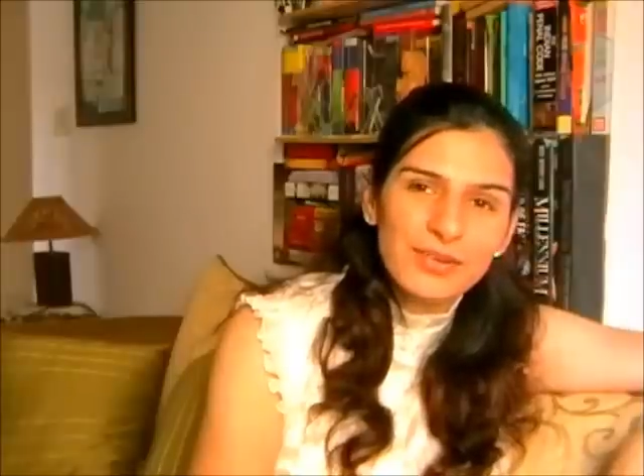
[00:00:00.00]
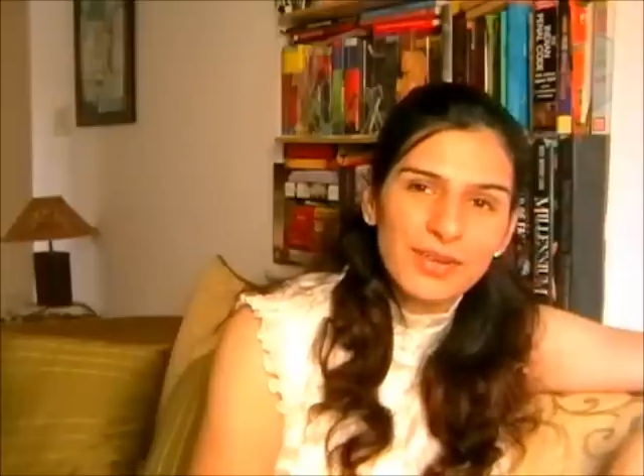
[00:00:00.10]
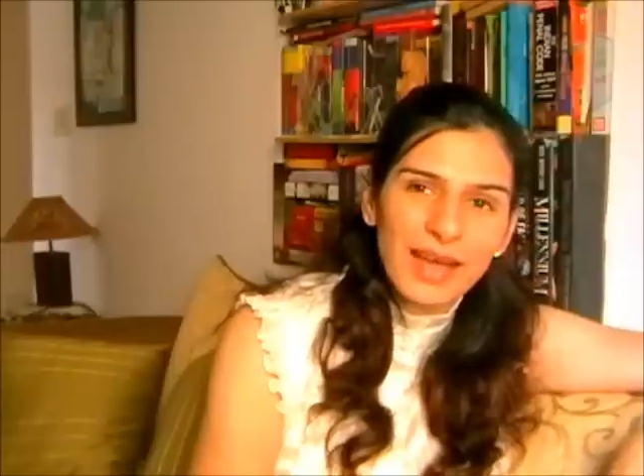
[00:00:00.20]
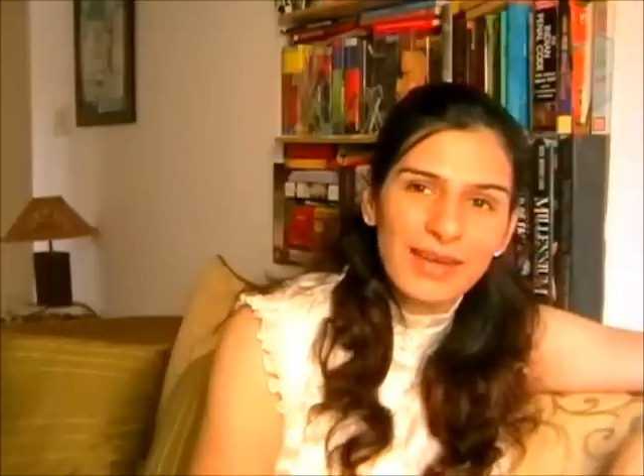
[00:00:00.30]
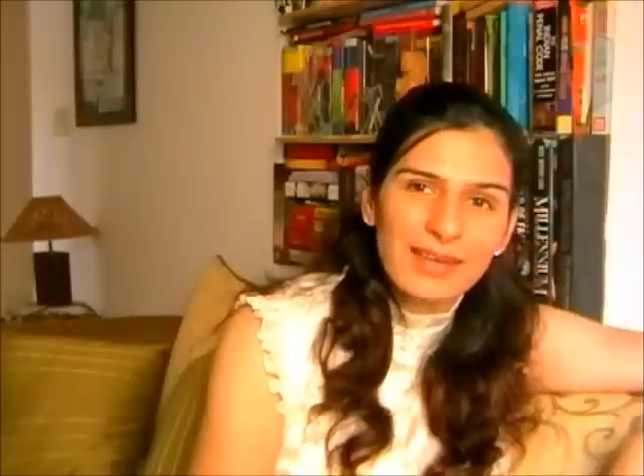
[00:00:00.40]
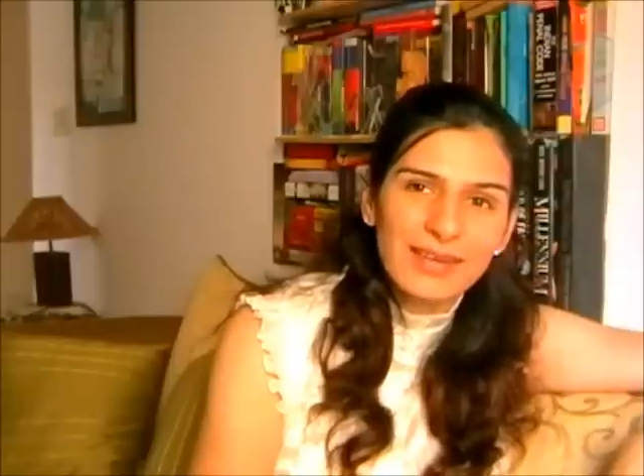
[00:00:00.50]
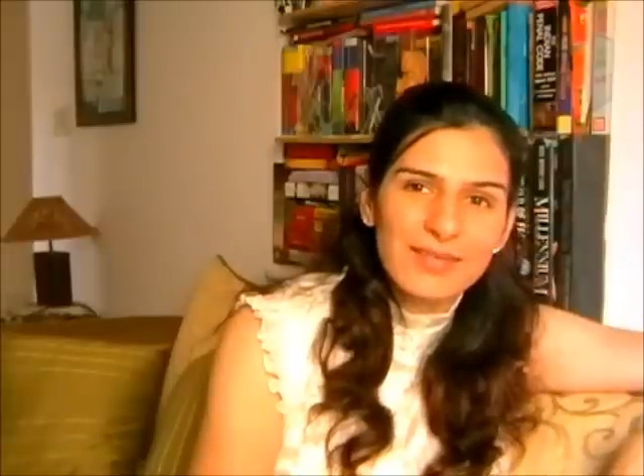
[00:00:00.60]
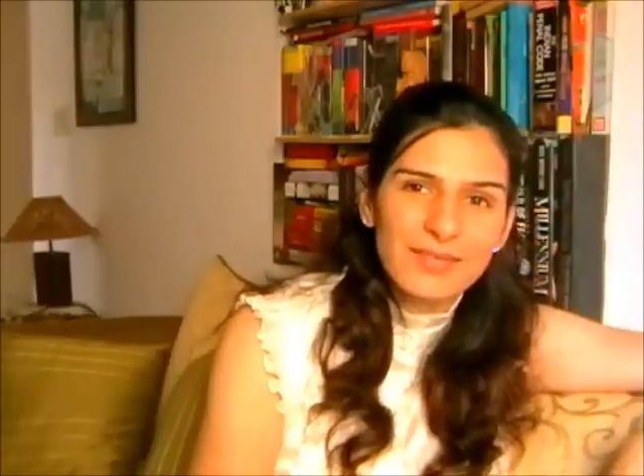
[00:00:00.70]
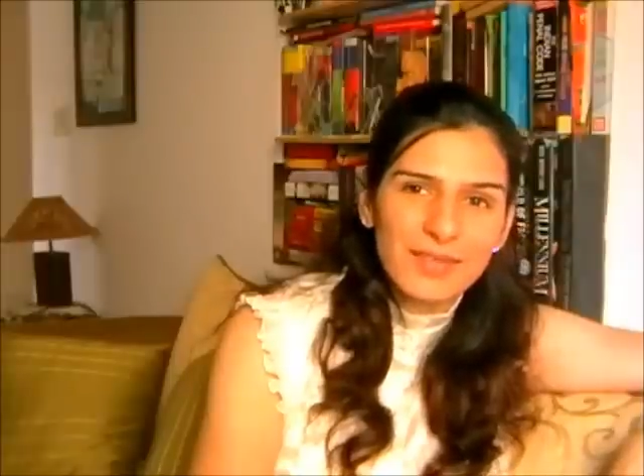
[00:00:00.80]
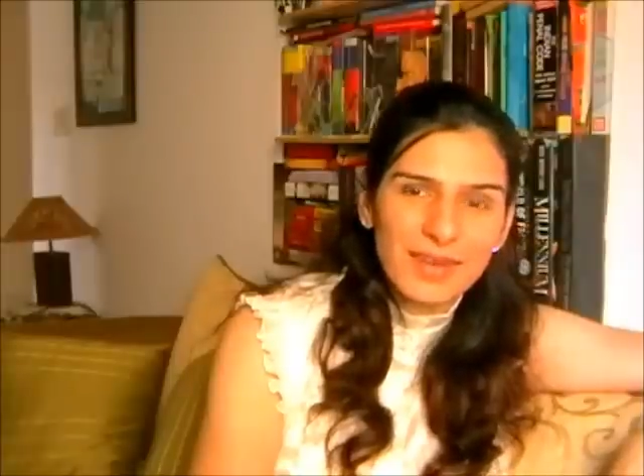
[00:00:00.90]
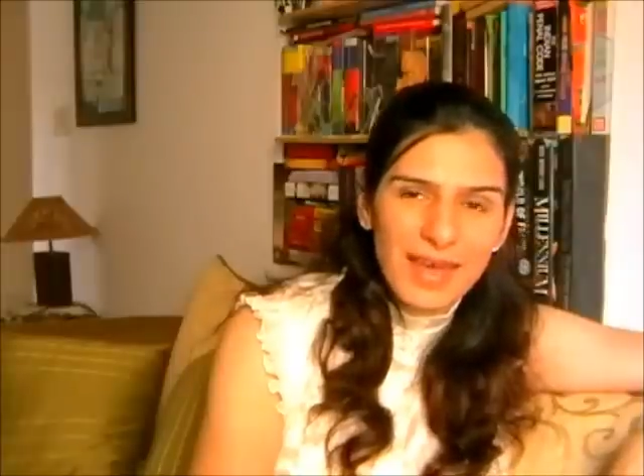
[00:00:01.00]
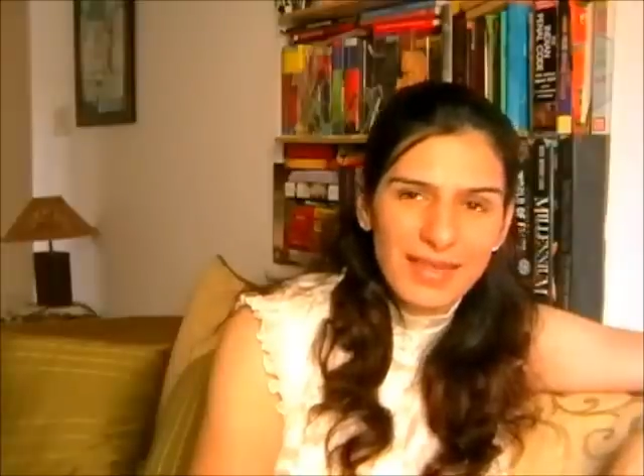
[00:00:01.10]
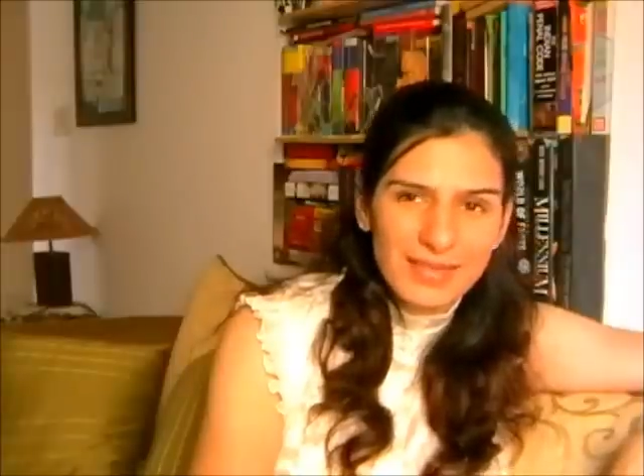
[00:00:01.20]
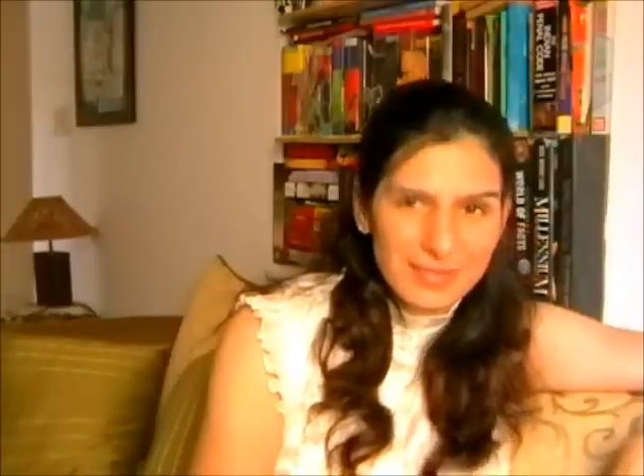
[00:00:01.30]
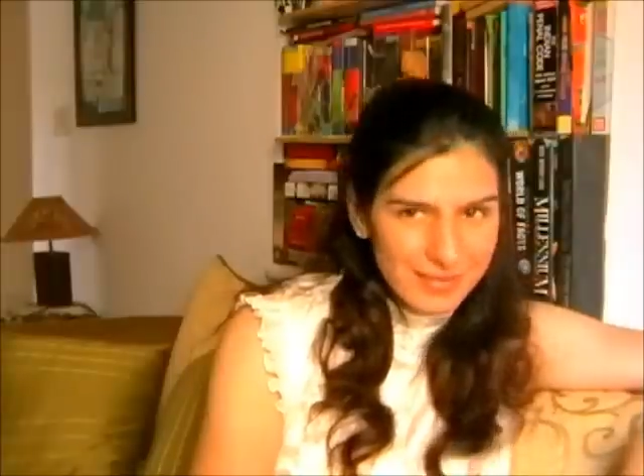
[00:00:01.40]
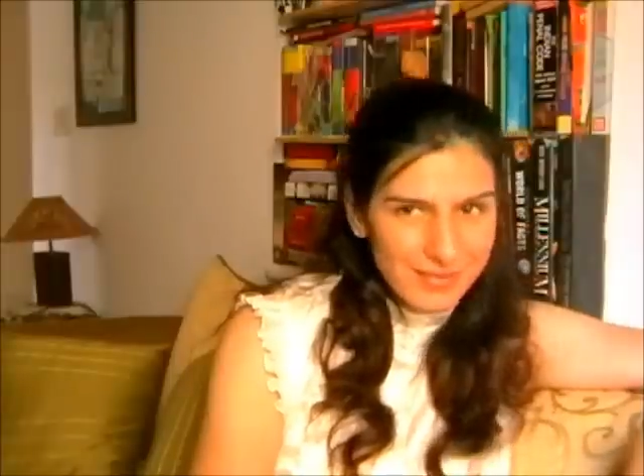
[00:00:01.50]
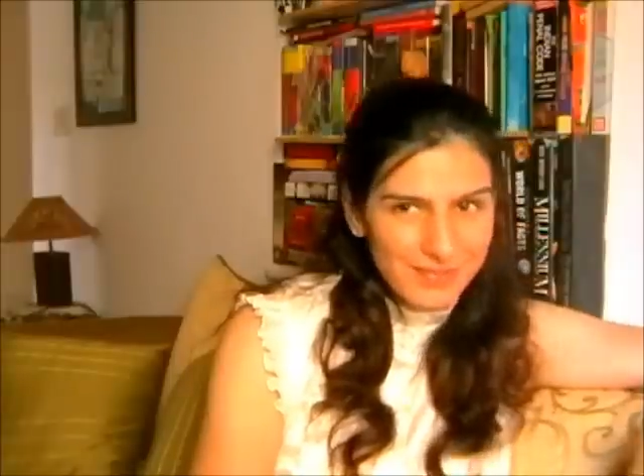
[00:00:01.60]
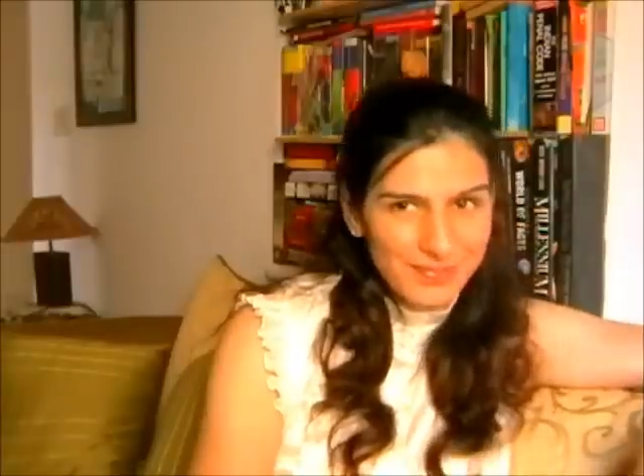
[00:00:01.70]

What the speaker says: on career and finance.